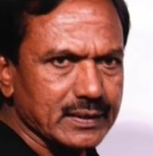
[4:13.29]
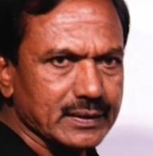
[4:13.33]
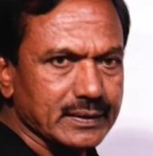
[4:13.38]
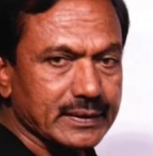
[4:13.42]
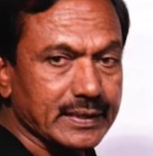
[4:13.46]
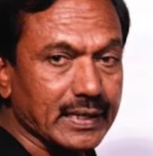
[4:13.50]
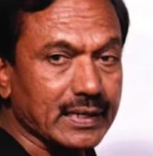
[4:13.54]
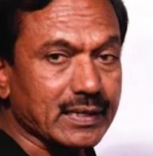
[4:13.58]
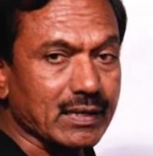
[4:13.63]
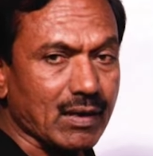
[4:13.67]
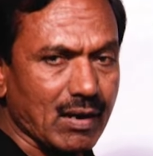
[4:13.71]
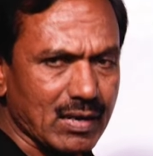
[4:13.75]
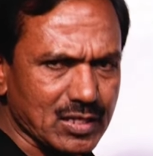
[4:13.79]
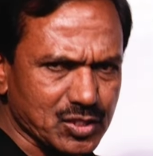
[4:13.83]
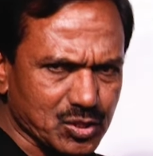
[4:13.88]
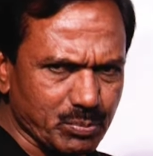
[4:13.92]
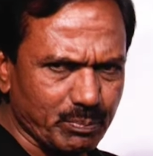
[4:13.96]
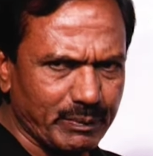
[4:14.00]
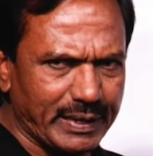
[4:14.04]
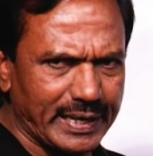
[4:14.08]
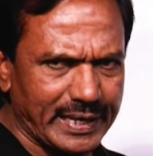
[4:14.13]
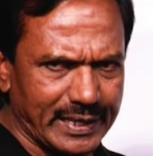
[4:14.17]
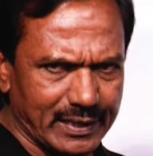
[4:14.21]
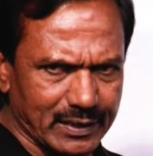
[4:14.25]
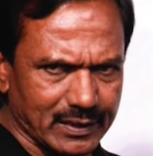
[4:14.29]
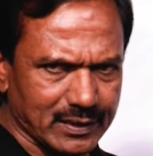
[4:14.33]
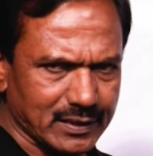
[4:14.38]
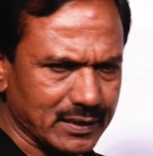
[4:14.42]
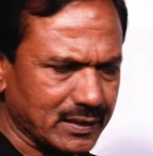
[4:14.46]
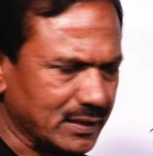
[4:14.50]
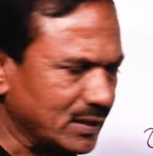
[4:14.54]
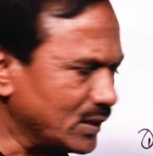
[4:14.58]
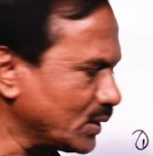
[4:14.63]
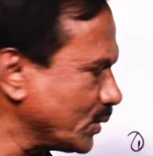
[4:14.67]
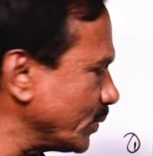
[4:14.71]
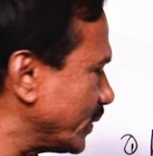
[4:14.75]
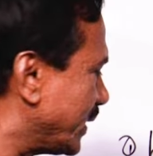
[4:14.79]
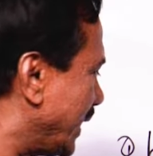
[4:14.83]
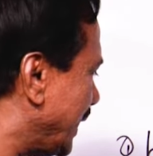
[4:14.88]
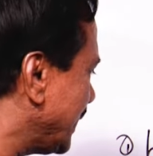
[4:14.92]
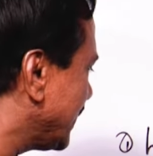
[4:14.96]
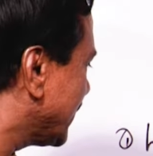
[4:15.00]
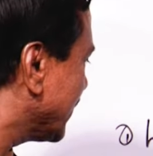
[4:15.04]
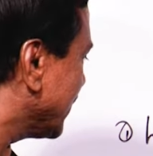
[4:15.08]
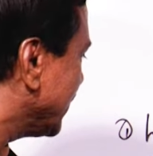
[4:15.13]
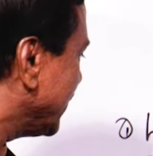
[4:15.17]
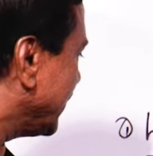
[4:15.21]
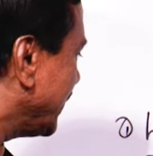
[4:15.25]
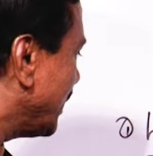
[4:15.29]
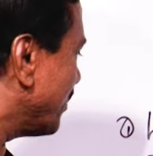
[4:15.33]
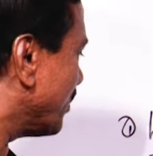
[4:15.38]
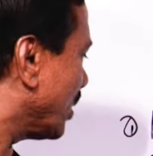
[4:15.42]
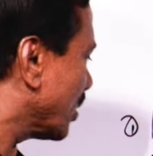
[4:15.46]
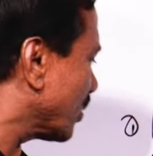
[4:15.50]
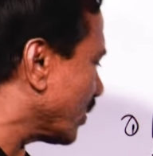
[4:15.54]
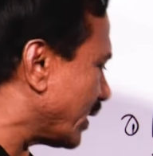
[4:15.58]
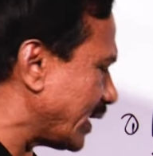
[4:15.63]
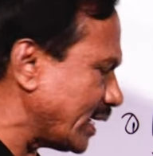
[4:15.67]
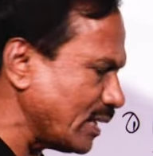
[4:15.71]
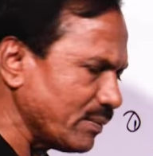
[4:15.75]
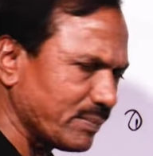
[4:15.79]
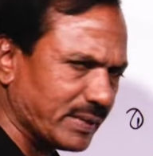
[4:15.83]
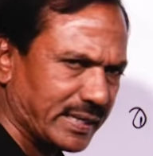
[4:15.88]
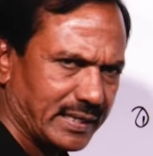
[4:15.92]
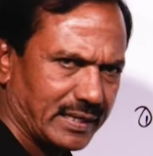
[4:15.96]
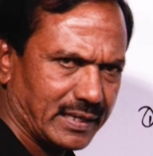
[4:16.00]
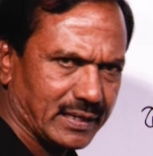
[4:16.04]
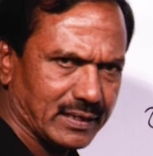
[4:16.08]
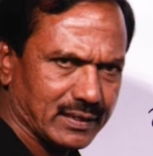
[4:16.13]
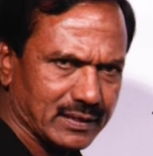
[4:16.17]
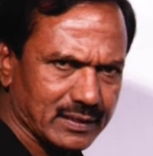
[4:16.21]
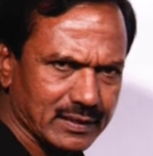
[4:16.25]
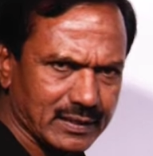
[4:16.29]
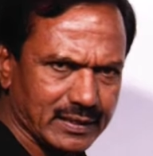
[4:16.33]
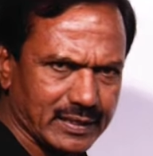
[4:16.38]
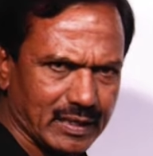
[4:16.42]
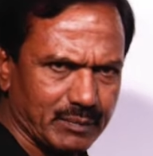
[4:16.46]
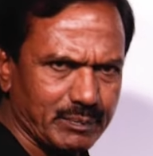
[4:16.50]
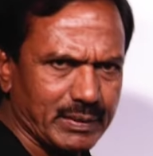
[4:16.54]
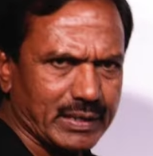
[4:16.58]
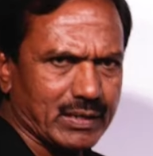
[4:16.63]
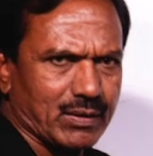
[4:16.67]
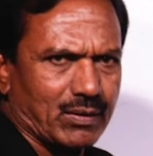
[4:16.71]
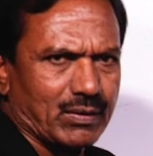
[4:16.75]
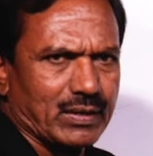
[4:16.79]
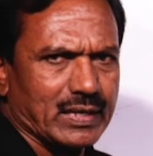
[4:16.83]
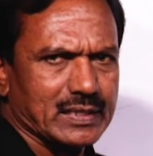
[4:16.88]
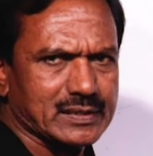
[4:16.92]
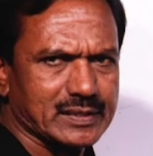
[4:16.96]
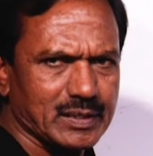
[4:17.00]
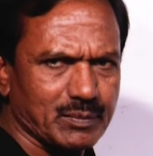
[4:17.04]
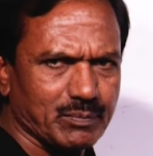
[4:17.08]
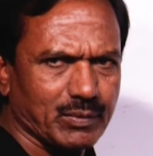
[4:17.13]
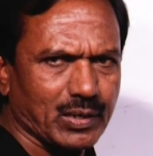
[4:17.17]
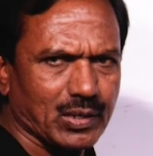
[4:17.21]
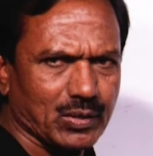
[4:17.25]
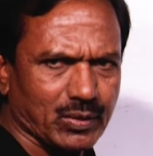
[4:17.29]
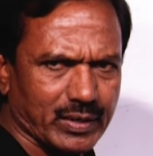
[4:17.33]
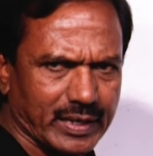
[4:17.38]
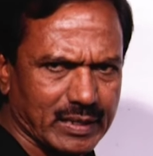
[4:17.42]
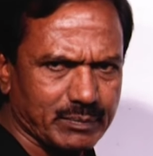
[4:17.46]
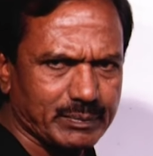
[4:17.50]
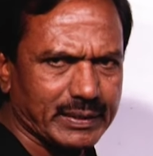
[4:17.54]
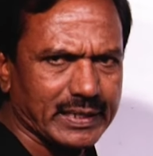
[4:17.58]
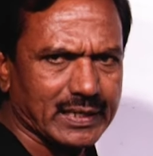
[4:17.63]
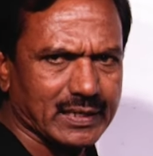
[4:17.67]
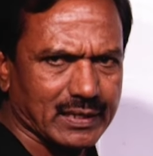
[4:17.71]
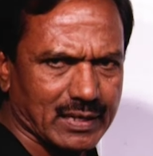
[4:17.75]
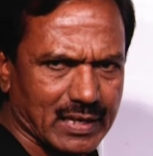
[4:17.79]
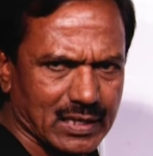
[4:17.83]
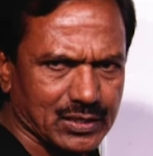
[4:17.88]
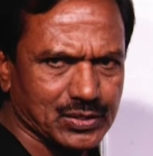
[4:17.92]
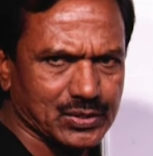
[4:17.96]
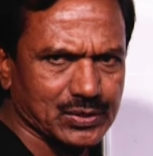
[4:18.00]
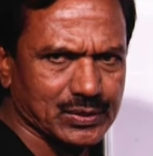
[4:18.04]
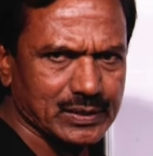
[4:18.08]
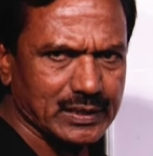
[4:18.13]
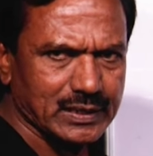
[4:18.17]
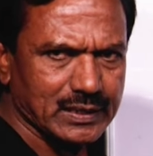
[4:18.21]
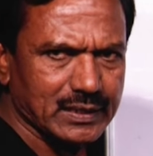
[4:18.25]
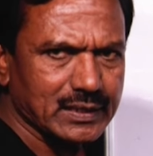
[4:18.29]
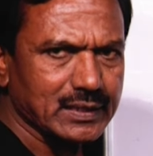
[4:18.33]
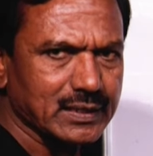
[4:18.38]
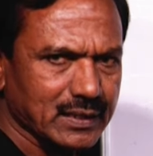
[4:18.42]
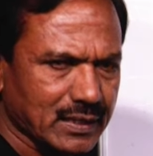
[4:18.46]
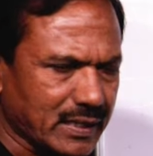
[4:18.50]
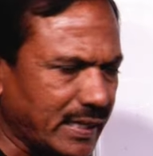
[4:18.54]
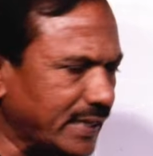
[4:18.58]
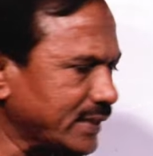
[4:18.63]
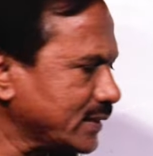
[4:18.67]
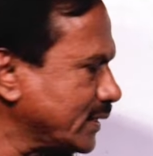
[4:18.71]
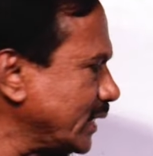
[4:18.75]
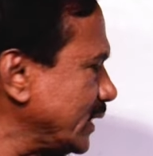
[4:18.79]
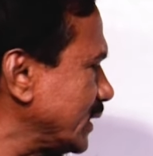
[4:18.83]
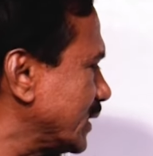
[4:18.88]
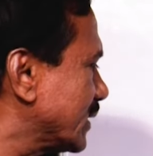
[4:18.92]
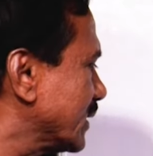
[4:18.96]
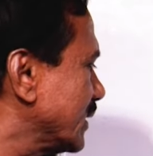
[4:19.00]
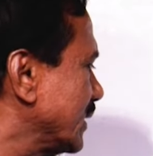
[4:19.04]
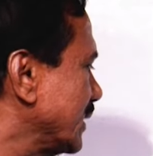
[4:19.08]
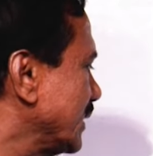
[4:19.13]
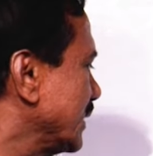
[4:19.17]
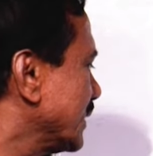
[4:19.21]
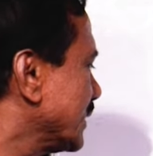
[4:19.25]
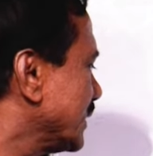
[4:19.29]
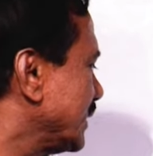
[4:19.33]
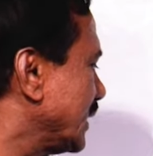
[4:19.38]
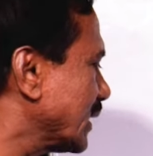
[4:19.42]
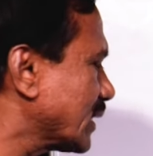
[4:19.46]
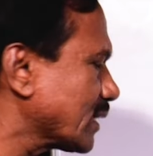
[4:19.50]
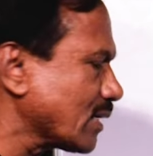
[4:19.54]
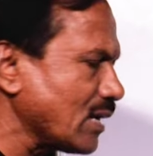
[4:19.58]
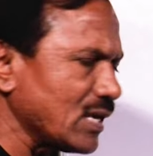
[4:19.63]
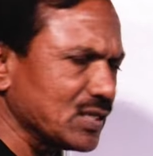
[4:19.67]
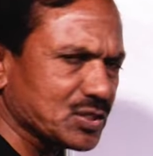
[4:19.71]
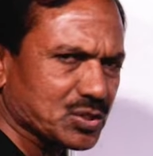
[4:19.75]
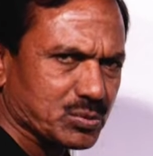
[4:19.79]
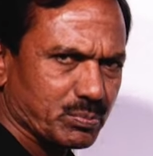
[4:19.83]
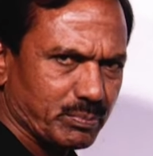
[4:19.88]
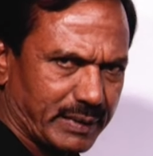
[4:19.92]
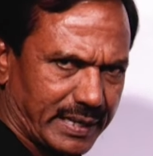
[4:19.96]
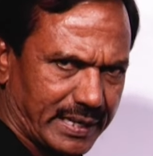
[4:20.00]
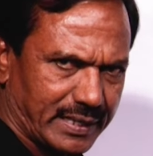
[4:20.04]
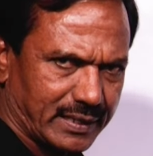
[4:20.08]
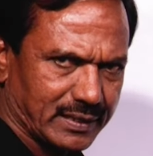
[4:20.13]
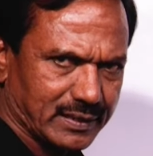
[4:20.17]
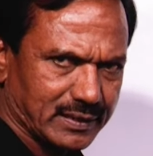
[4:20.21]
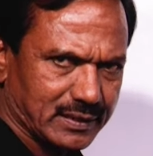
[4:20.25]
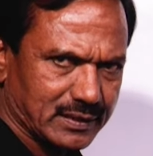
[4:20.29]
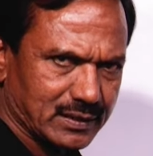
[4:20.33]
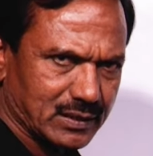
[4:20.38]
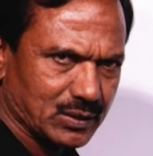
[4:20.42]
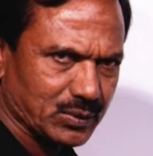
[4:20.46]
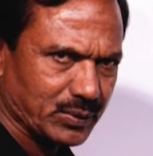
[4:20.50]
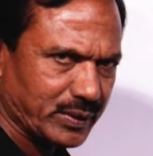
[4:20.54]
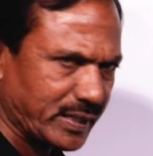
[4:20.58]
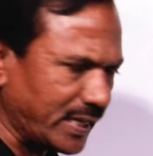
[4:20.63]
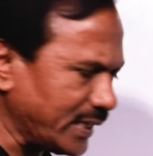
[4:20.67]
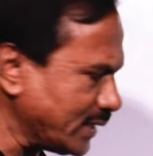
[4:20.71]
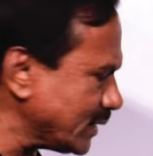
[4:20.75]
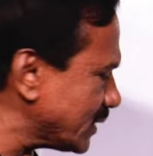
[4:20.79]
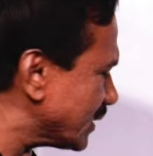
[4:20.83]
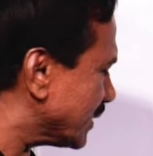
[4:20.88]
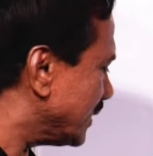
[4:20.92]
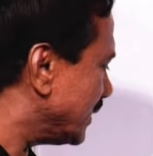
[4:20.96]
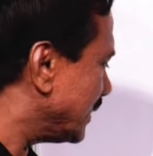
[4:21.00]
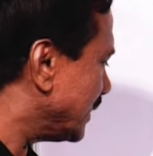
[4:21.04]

The cross made to get a monohybrid can be called as the monohybrid cross, like that. The cross made to get